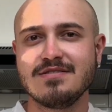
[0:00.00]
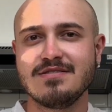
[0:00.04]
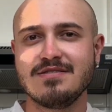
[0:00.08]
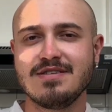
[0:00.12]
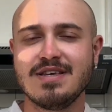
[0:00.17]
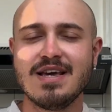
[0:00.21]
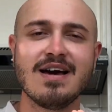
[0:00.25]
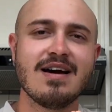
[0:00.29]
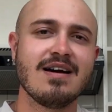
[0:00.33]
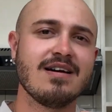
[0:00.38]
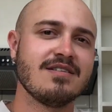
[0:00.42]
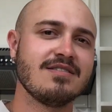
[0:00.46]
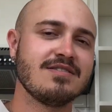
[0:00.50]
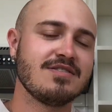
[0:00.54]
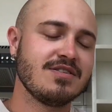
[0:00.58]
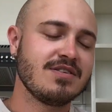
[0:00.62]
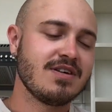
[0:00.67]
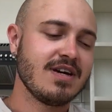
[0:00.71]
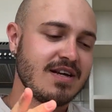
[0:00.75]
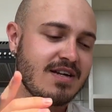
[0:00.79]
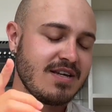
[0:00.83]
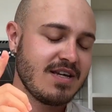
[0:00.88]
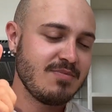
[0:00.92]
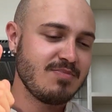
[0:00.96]
You
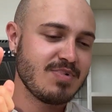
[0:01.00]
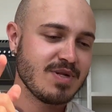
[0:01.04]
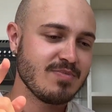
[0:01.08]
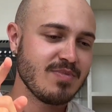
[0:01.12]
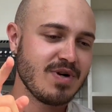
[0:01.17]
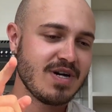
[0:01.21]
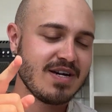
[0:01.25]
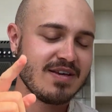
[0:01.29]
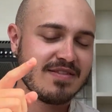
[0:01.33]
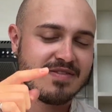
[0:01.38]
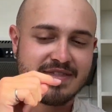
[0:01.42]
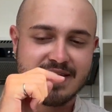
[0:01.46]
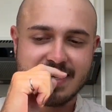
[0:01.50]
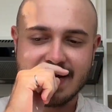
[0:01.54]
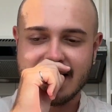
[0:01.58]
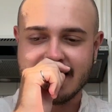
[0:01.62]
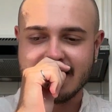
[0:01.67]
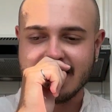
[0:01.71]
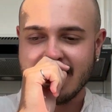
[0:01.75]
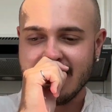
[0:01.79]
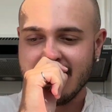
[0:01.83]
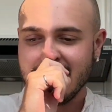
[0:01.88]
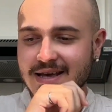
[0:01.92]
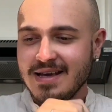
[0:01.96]
got to keep in mind
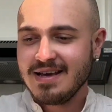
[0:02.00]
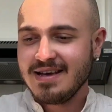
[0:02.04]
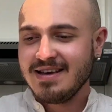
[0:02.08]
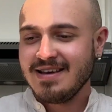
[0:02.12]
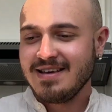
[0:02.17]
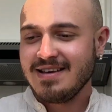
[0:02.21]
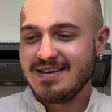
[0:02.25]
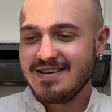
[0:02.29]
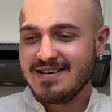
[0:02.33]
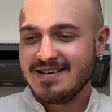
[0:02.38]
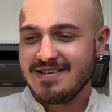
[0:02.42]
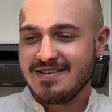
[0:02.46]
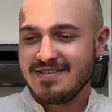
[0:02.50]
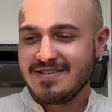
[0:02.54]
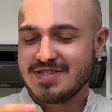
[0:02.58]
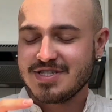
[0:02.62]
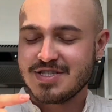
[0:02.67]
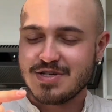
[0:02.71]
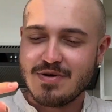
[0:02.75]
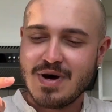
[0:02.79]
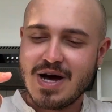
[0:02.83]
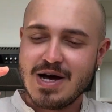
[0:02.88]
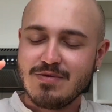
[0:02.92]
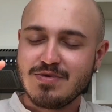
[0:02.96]
that.
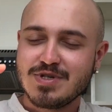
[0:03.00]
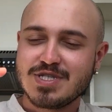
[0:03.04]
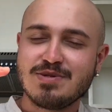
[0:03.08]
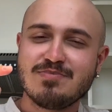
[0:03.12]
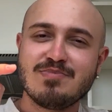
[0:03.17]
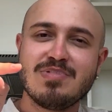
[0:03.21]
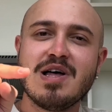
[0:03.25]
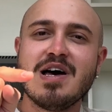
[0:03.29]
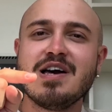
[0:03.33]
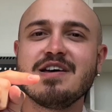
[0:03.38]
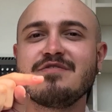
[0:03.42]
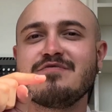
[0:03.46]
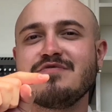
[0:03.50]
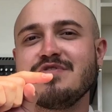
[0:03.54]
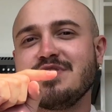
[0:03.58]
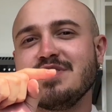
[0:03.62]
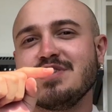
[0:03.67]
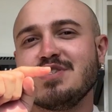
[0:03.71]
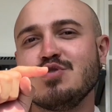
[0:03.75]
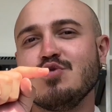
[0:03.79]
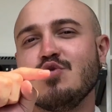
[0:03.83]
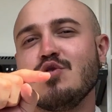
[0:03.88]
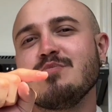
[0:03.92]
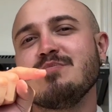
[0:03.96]
So I was applying for the
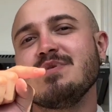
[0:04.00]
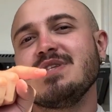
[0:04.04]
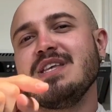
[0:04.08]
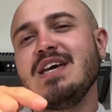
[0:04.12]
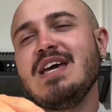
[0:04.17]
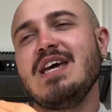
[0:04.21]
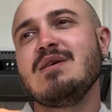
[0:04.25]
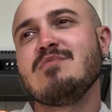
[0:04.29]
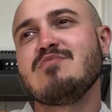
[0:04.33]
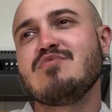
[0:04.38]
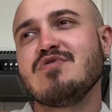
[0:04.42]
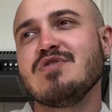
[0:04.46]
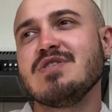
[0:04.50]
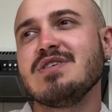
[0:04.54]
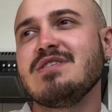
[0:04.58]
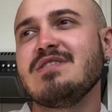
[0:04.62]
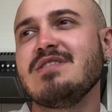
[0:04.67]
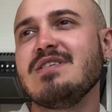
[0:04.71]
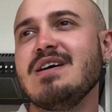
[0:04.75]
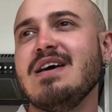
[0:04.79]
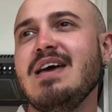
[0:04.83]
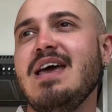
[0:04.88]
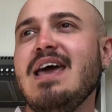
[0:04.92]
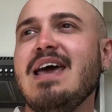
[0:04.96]
dorm in
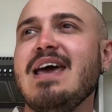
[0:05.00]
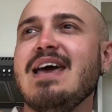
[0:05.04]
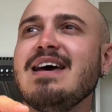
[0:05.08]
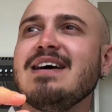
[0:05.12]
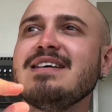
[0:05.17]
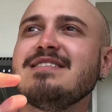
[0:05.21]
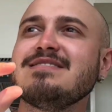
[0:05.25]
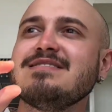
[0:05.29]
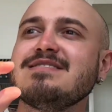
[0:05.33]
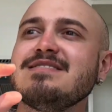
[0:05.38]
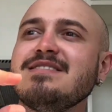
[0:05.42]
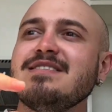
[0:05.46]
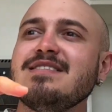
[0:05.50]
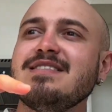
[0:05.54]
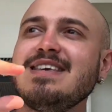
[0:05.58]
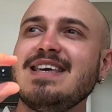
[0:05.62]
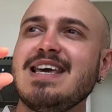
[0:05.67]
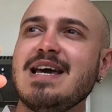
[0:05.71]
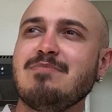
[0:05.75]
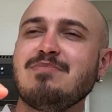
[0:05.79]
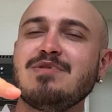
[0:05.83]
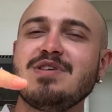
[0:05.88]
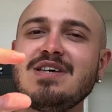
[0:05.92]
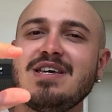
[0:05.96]
April, and
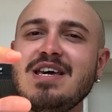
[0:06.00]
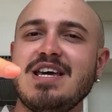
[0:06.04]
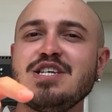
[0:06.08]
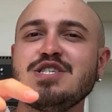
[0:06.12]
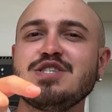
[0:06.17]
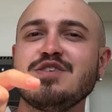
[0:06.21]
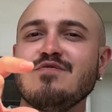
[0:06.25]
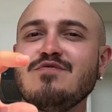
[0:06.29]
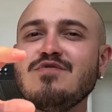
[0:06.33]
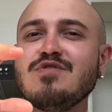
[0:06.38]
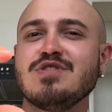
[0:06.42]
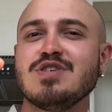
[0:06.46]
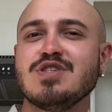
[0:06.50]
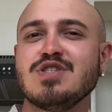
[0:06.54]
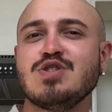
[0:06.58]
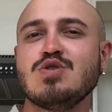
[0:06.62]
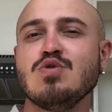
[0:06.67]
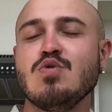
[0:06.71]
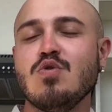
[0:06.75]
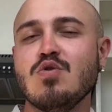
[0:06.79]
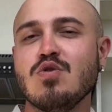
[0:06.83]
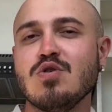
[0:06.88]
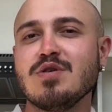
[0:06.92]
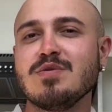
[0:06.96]
the application for the
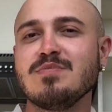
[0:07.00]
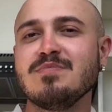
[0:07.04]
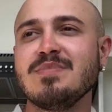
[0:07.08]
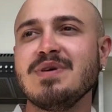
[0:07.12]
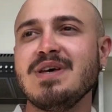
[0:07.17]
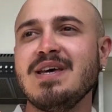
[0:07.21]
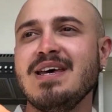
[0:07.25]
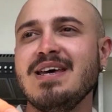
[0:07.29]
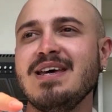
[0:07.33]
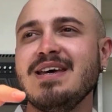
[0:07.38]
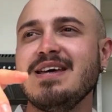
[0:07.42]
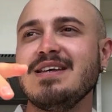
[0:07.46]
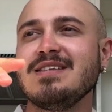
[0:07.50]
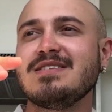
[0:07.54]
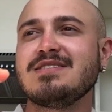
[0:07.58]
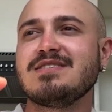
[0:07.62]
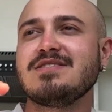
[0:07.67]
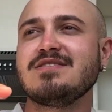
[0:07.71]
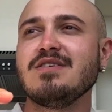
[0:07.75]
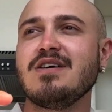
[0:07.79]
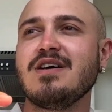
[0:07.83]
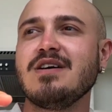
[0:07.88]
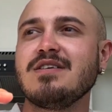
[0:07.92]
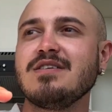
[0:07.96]
dorm, it
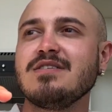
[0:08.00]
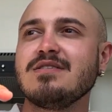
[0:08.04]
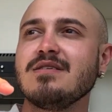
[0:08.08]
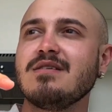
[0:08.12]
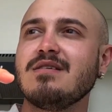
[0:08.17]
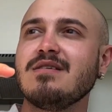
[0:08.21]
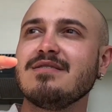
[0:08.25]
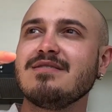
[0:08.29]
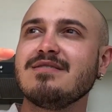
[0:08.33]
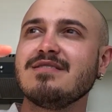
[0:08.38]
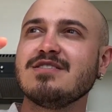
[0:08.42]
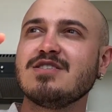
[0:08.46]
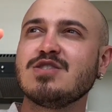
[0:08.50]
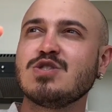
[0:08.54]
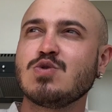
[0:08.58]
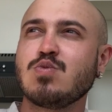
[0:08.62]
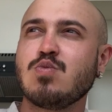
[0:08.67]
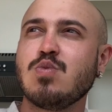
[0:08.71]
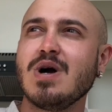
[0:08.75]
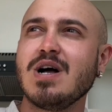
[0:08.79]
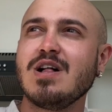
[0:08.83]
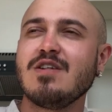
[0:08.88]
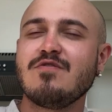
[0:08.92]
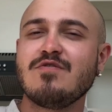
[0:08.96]
started on the
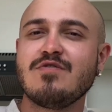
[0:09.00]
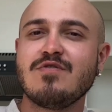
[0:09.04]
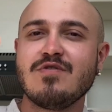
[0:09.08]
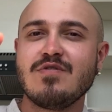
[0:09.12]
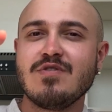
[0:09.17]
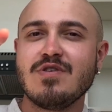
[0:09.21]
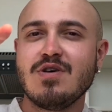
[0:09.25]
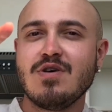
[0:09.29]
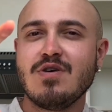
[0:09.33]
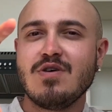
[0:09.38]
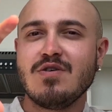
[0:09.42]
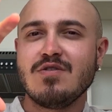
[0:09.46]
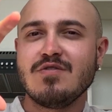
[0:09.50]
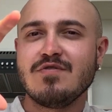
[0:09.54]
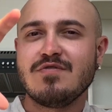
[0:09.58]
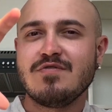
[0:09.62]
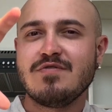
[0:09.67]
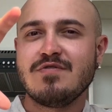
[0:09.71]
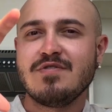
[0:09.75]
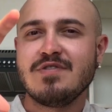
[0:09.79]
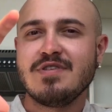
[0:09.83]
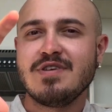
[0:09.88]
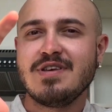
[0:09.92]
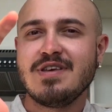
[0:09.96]
12th
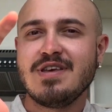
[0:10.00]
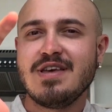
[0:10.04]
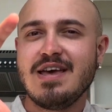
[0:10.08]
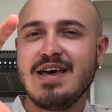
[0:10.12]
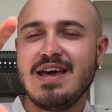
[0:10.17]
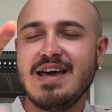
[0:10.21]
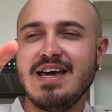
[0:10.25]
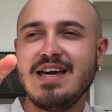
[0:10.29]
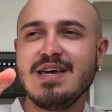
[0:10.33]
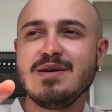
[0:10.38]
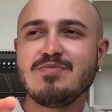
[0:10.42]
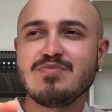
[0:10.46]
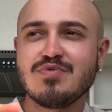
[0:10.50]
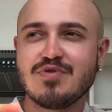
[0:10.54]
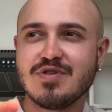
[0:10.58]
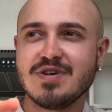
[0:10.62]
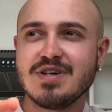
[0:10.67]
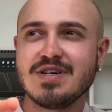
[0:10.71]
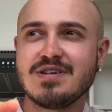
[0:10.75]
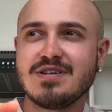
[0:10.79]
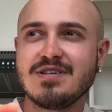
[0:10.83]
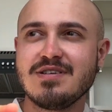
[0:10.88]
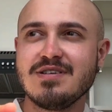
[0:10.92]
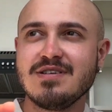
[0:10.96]
of
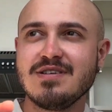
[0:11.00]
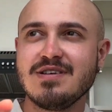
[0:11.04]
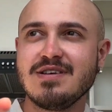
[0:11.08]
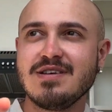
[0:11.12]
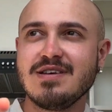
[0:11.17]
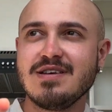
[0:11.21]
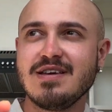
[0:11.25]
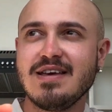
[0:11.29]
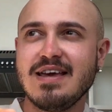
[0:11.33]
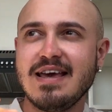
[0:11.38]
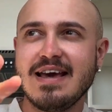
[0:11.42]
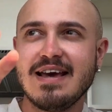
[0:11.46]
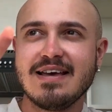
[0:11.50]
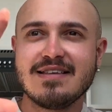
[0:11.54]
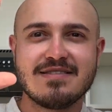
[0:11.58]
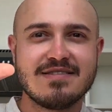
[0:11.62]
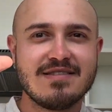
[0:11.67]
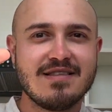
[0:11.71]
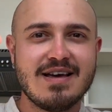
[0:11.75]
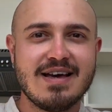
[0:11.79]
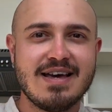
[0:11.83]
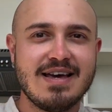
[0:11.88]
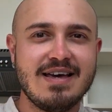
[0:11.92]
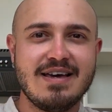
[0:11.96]
April at
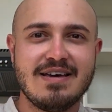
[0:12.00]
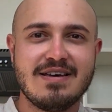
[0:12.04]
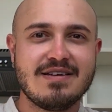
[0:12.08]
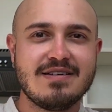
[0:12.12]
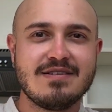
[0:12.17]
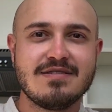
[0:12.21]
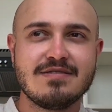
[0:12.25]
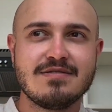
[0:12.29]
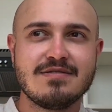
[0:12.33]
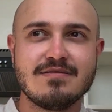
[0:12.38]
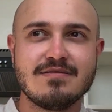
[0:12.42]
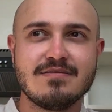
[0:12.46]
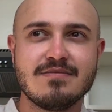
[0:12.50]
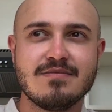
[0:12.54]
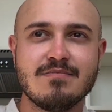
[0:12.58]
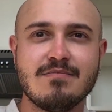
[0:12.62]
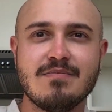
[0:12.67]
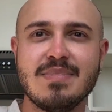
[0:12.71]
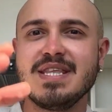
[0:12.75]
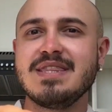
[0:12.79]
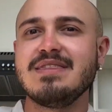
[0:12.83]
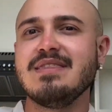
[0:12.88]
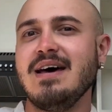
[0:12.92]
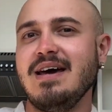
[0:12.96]
like
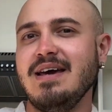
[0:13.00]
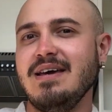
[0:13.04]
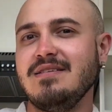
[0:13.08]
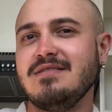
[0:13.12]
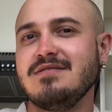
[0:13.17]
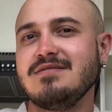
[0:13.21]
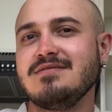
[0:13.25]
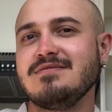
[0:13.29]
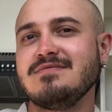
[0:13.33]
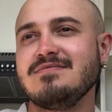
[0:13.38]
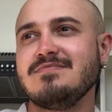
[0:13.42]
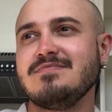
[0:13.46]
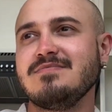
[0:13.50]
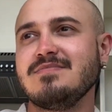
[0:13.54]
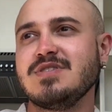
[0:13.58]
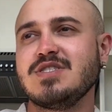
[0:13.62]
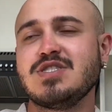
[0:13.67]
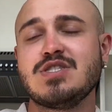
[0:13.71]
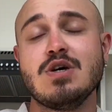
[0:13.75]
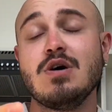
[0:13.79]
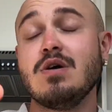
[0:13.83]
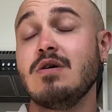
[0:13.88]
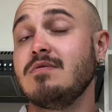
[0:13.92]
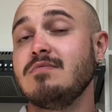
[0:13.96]
midnight.
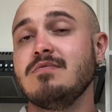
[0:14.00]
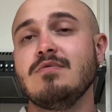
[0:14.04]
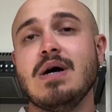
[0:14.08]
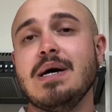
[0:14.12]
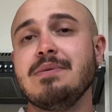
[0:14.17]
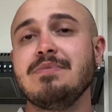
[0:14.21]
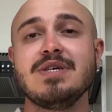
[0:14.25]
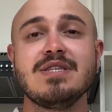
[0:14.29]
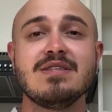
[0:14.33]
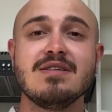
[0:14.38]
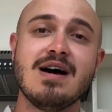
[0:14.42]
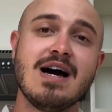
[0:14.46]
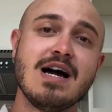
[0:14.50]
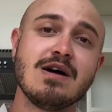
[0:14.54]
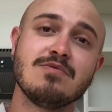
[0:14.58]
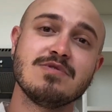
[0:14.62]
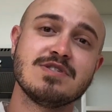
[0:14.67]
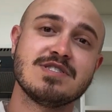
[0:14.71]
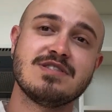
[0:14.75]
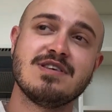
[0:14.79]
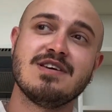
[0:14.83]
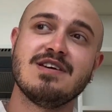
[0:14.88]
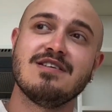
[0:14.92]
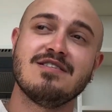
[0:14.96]
So, I
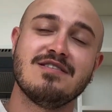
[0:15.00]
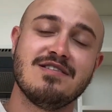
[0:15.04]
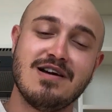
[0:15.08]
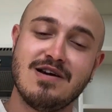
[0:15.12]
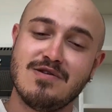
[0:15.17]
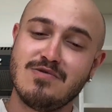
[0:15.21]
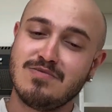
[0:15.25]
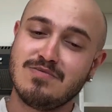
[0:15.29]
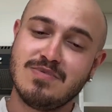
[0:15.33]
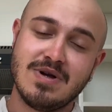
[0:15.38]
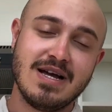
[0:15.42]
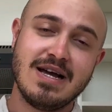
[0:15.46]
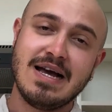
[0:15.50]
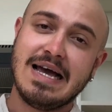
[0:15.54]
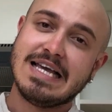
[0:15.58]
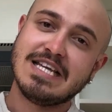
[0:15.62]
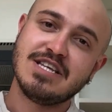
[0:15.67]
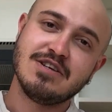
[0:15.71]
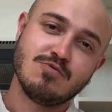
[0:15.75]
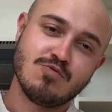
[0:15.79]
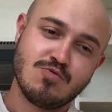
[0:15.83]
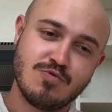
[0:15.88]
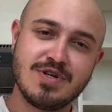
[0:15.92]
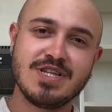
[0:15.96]
was there.
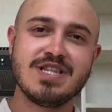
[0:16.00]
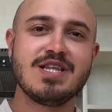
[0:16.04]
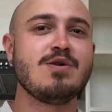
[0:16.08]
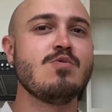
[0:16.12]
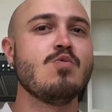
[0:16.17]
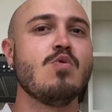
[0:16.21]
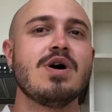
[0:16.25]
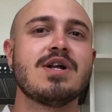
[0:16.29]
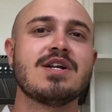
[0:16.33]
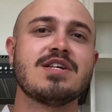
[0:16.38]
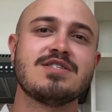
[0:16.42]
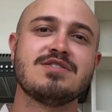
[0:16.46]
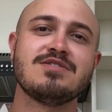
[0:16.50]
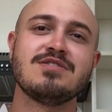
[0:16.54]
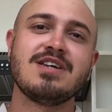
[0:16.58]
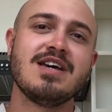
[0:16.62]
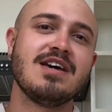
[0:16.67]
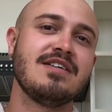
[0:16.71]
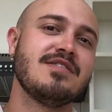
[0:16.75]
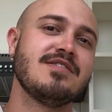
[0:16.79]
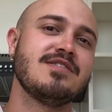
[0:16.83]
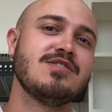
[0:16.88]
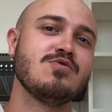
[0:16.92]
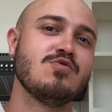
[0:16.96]
I really wanted to
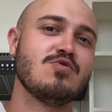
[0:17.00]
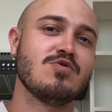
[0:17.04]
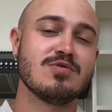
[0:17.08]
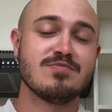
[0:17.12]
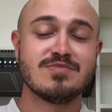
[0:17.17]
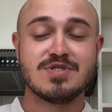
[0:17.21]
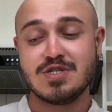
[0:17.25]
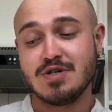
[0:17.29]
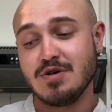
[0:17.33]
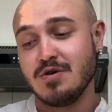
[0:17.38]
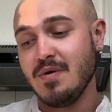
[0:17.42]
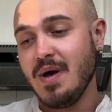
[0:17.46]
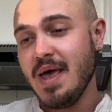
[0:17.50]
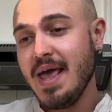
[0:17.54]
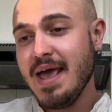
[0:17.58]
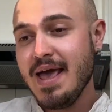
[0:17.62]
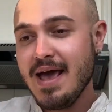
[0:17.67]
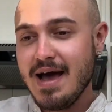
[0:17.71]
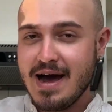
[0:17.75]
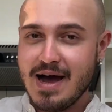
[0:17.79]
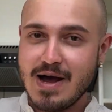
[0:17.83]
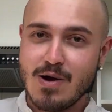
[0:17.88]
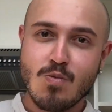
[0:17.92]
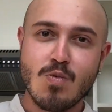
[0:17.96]
get the dorm, so
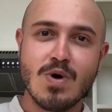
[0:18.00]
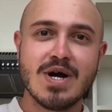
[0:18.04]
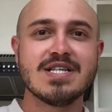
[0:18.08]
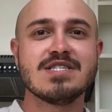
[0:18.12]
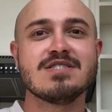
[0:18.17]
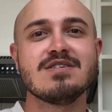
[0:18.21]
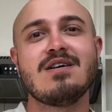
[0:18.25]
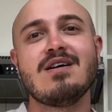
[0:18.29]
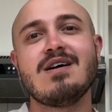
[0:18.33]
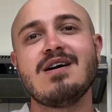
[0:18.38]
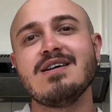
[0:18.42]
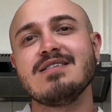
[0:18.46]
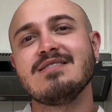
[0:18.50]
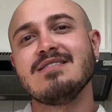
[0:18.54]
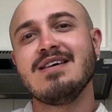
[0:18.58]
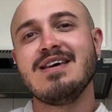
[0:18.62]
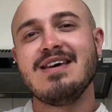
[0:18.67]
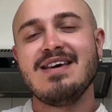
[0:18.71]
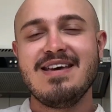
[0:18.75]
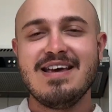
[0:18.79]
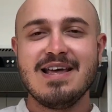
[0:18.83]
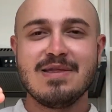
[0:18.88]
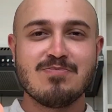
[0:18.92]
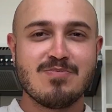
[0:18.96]
I went on
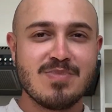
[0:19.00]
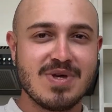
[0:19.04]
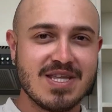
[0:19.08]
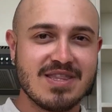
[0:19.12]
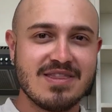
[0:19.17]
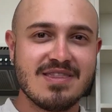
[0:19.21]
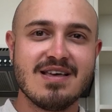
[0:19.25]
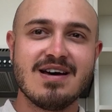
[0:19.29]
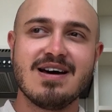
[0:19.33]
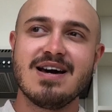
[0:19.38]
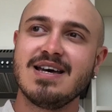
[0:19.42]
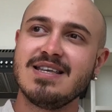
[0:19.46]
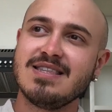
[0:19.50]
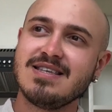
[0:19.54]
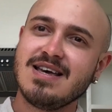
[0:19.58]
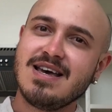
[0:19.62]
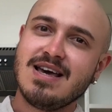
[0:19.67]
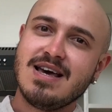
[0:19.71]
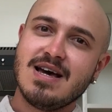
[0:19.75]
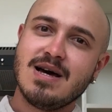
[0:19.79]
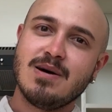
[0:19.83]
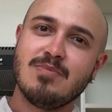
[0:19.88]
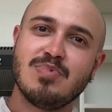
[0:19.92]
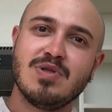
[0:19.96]
at midnight,
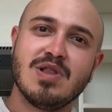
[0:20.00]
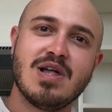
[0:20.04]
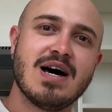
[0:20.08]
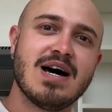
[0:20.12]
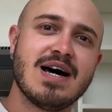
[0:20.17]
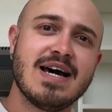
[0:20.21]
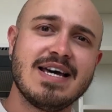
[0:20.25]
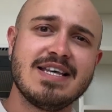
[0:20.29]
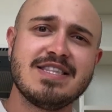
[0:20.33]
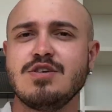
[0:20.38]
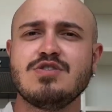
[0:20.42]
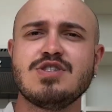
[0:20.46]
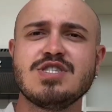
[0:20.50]
applied.